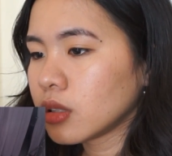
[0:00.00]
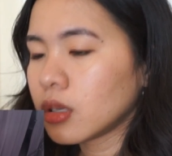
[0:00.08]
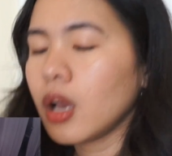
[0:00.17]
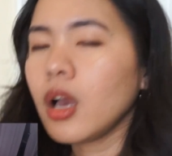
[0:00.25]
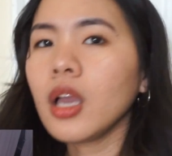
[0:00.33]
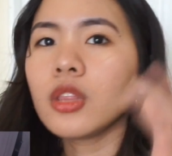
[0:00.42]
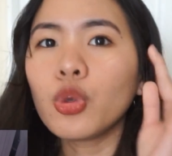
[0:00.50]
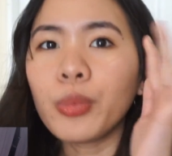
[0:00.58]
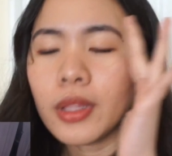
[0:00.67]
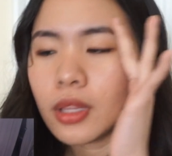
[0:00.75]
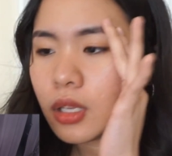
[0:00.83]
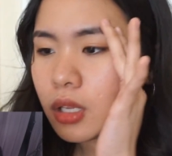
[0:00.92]
Ha?
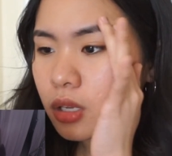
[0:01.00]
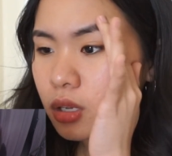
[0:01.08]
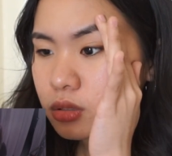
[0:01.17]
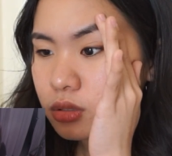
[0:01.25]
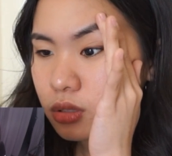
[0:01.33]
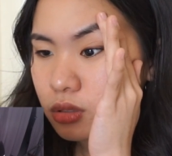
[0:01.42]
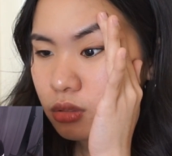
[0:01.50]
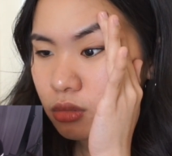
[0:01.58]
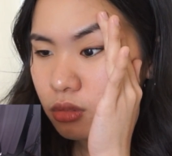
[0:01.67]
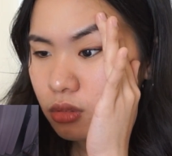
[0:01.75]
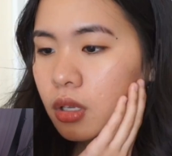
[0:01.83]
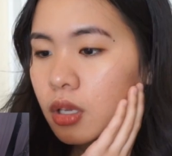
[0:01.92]
Tumitili lang sila.
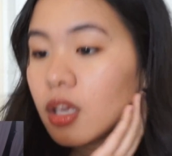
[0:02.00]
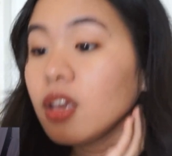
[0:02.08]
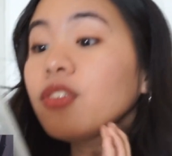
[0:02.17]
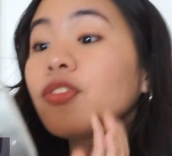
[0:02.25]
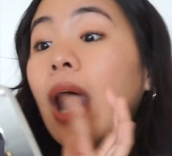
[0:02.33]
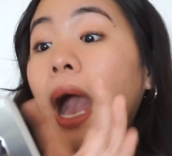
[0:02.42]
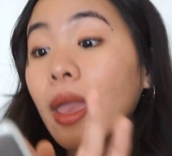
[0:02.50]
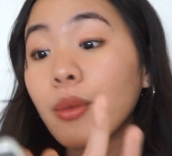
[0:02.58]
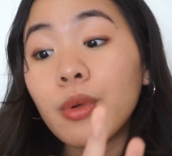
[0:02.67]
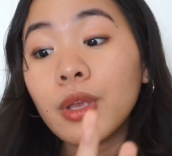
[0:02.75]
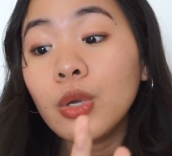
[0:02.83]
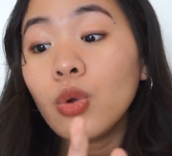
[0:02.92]
If I
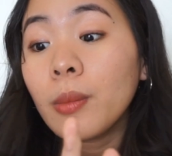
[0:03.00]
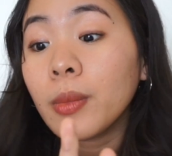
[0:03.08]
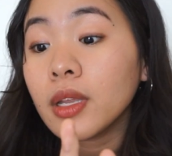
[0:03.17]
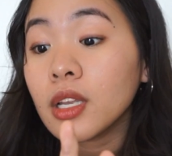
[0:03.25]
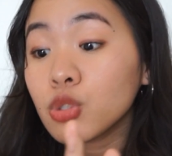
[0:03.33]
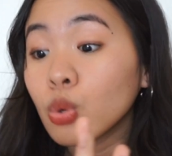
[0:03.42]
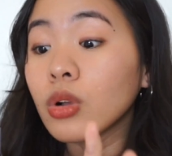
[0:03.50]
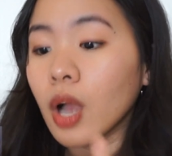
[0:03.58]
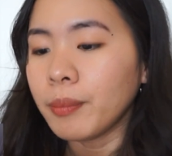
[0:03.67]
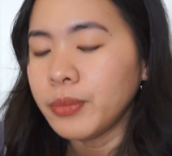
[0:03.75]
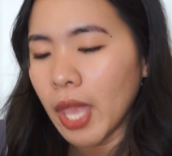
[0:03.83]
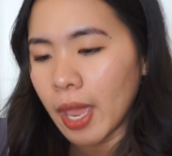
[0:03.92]
were you, I'm gonna
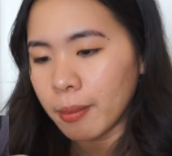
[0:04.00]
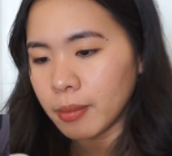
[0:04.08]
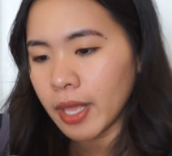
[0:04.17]
sunggab them.